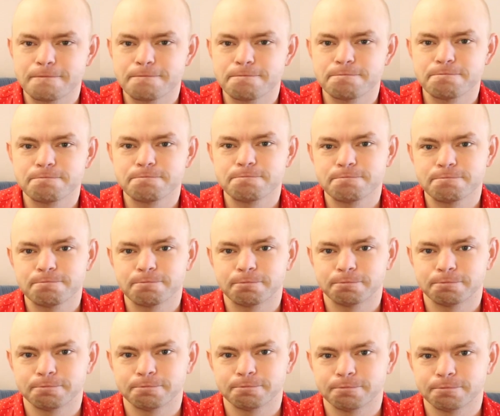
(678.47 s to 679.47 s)

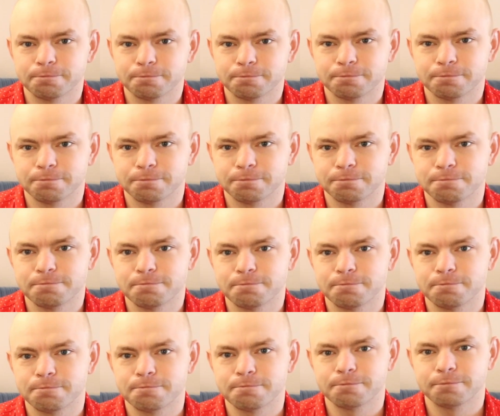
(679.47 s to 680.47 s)

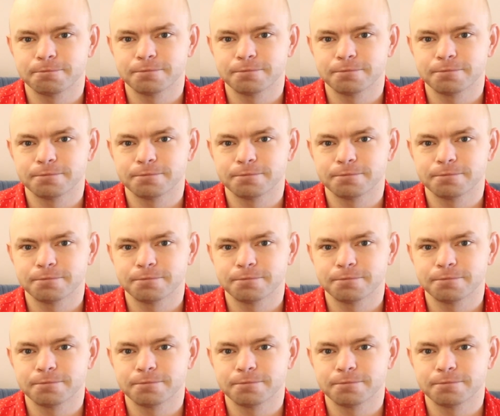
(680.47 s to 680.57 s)
(silent)